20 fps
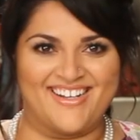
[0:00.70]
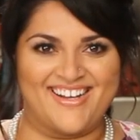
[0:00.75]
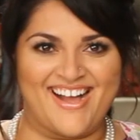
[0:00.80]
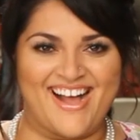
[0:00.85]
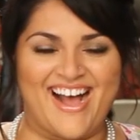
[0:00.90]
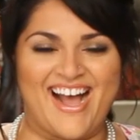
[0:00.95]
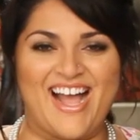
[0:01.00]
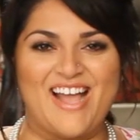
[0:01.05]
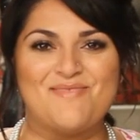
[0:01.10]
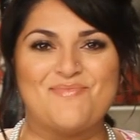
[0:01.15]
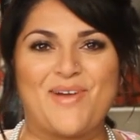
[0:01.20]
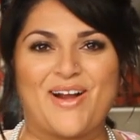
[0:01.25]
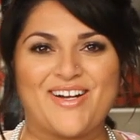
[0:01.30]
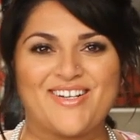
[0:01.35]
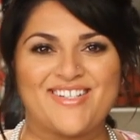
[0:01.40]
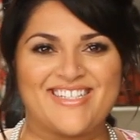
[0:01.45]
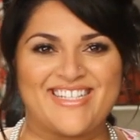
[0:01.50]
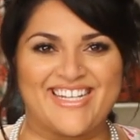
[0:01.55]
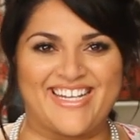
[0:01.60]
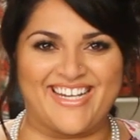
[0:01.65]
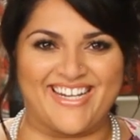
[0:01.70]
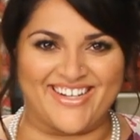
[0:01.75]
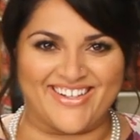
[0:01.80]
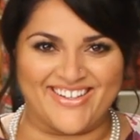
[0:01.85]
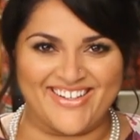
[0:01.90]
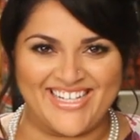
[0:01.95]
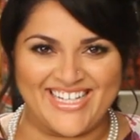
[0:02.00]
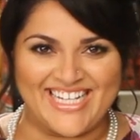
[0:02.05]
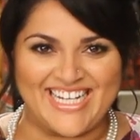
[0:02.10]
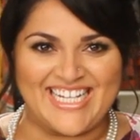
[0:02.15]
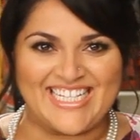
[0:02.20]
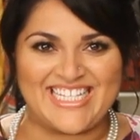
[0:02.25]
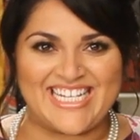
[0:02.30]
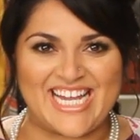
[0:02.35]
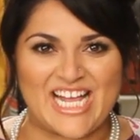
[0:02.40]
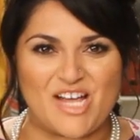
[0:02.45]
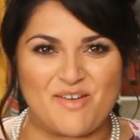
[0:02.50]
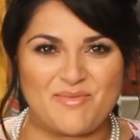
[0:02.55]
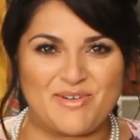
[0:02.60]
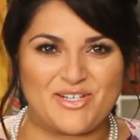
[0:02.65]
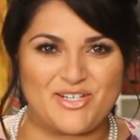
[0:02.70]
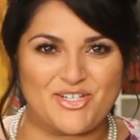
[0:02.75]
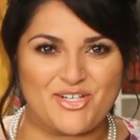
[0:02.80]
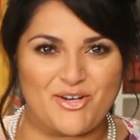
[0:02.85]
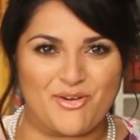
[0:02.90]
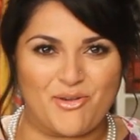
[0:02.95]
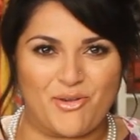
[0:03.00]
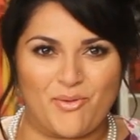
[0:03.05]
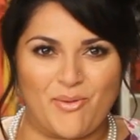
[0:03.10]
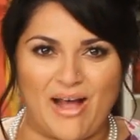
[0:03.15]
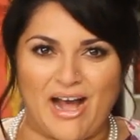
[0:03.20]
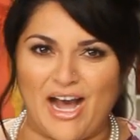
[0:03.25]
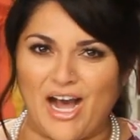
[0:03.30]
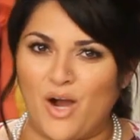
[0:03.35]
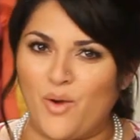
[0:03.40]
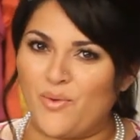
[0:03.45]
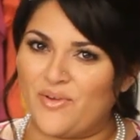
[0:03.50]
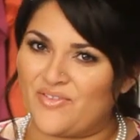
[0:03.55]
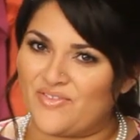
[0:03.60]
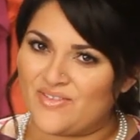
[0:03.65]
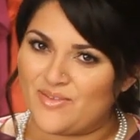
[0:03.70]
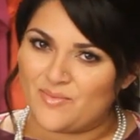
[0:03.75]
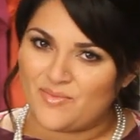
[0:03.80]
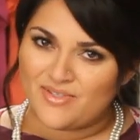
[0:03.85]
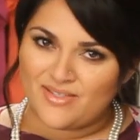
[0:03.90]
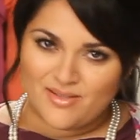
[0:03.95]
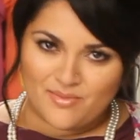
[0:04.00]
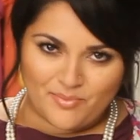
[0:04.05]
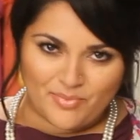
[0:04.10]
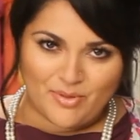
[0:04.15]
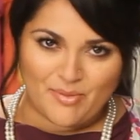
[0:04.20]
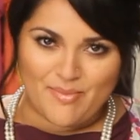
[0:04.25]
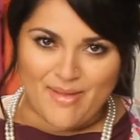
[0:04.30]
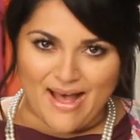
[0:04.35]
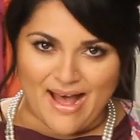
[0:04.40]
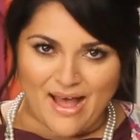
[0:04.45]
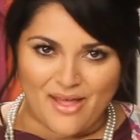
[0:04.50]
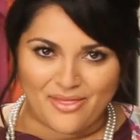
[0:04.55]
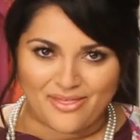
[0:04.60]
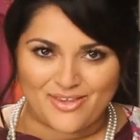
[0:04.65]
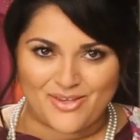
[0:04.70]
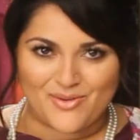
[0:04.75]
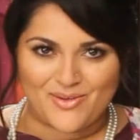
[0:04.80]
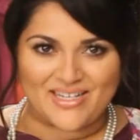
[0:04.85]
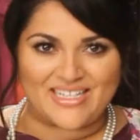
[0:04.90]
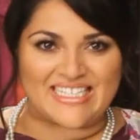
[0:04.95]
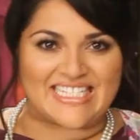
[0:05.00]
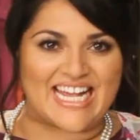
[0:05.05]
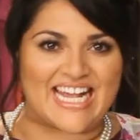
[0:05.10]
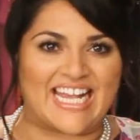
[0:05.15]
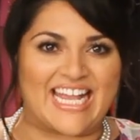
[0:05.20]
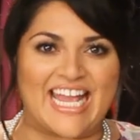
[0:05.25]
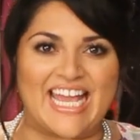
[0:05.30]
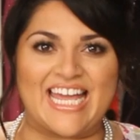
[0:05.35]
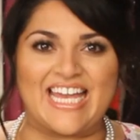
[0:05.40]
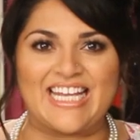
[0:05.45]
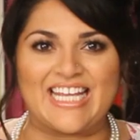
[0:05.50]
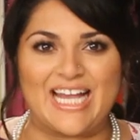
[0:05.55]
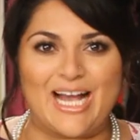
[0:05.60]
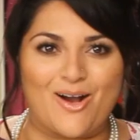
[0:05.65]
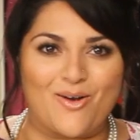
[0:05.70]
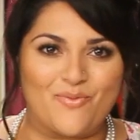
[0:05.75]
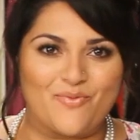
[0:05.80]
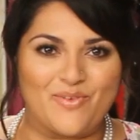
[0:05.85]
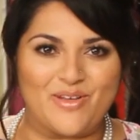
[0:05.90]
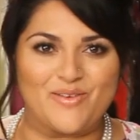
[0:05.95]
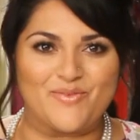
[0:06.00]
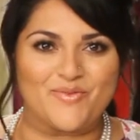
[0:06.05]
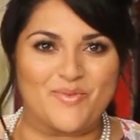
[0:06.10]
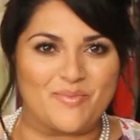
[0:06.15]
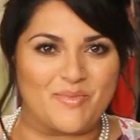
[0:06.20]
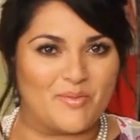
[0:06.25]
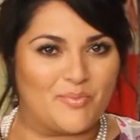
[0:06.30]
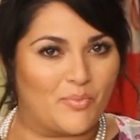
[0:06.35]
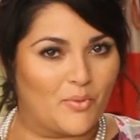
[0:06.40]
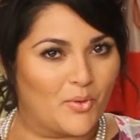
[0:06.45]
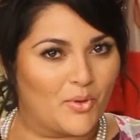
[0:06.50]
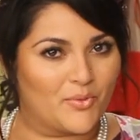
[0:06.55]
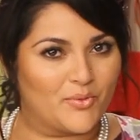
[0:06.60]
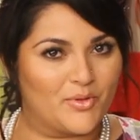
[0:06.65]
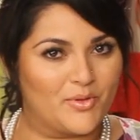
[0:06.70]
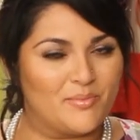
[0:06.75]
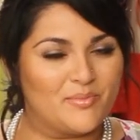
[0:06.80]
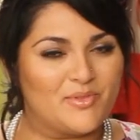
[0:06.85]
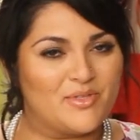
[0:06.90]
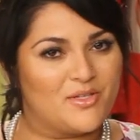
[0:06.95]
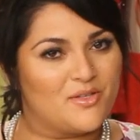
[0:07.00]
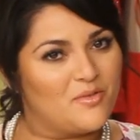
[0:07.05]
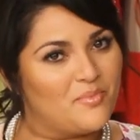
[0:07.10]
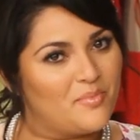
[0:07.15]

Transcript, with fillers: Hi, Marcy here. Today I'm going to show you how with some simple math you can take any outfit from the boardroom to the